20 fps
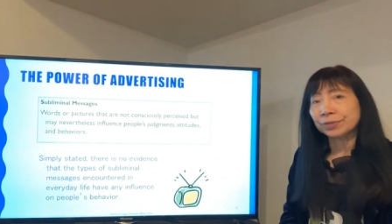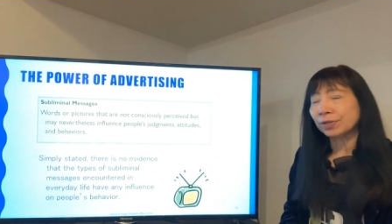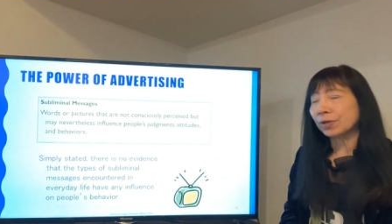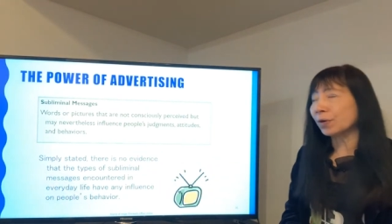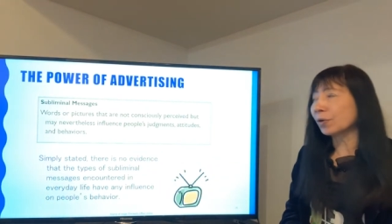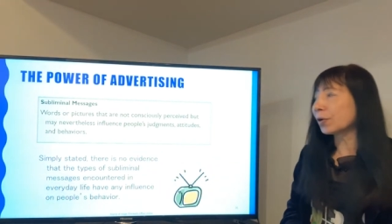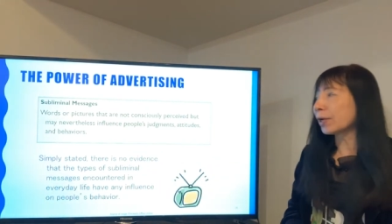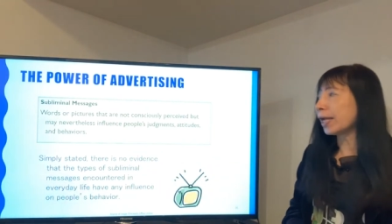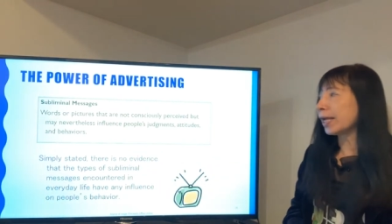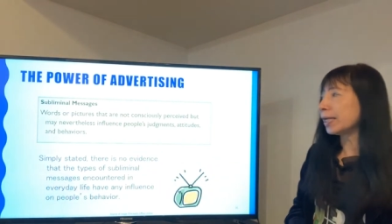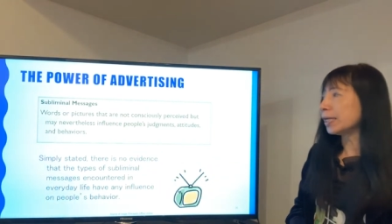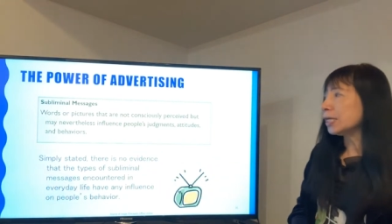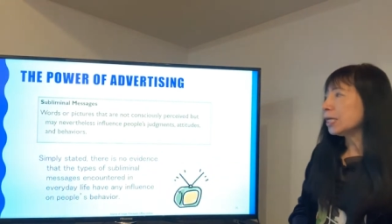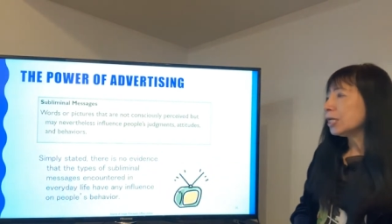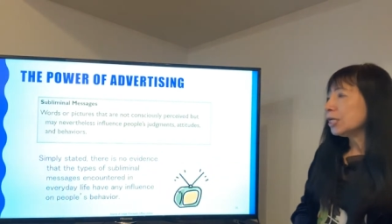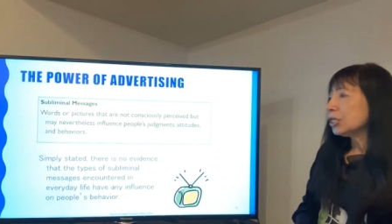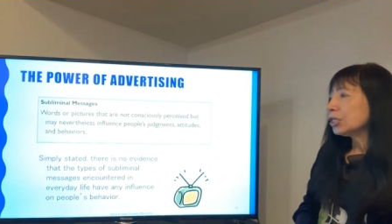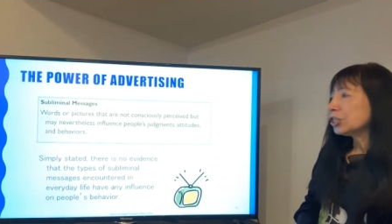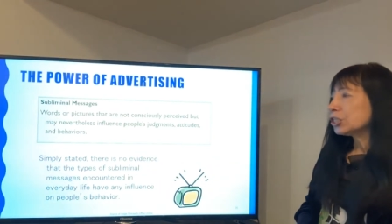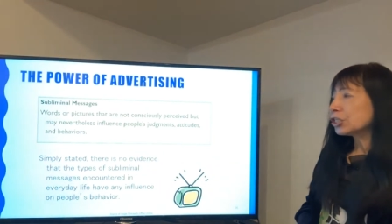Okay,
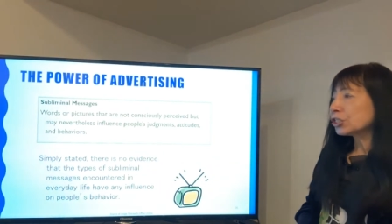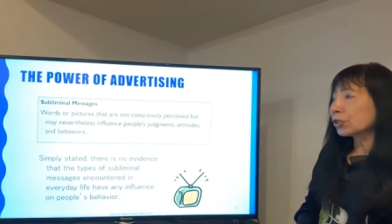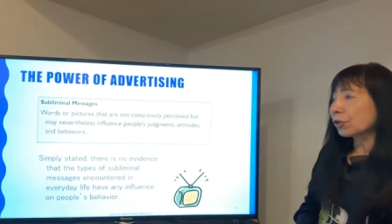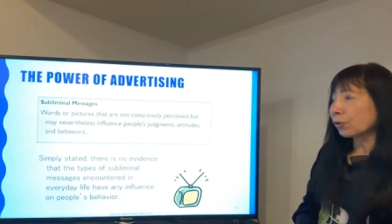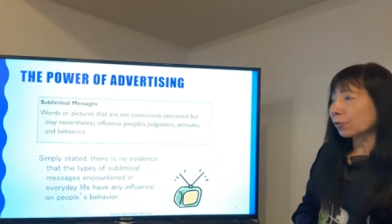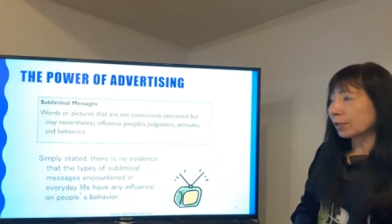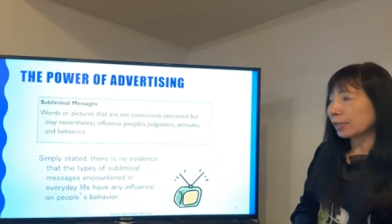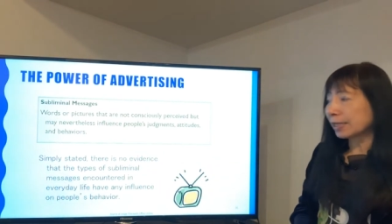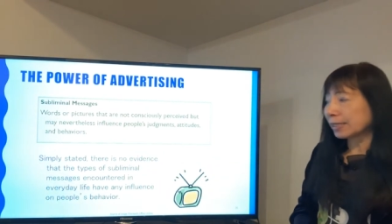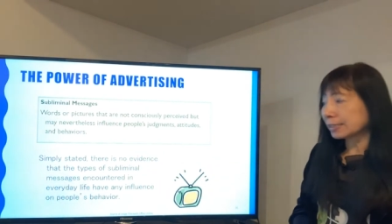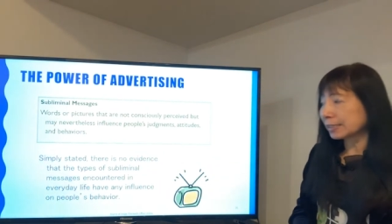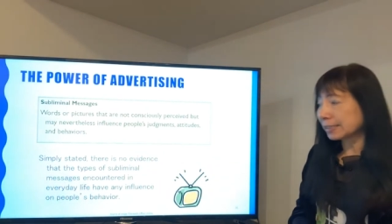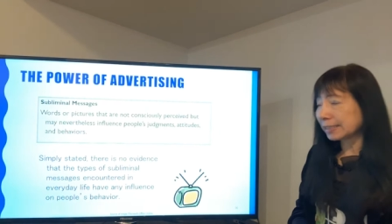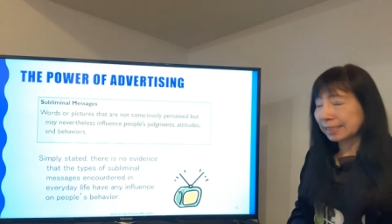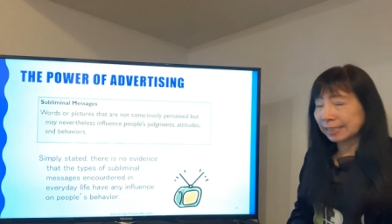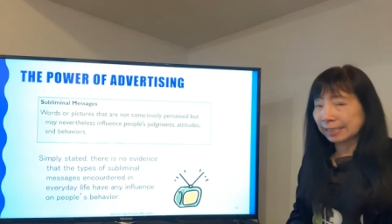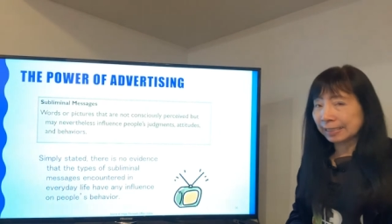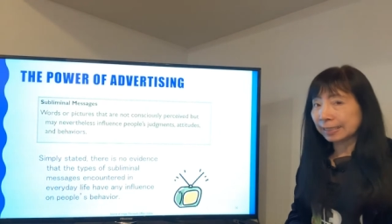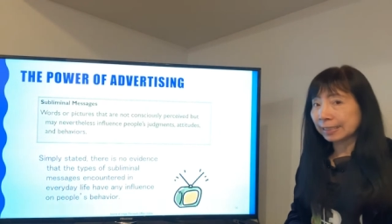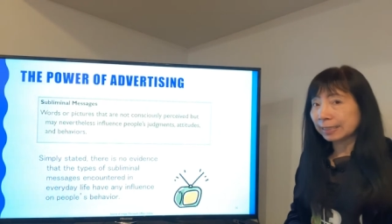so let's
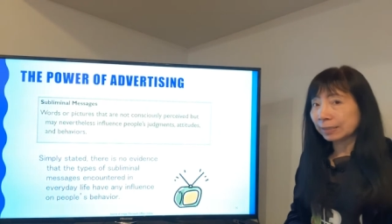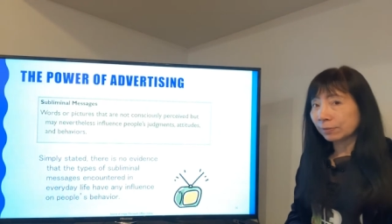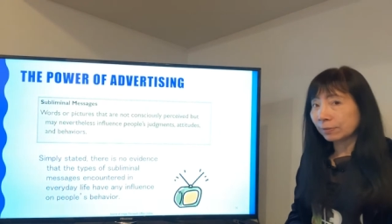see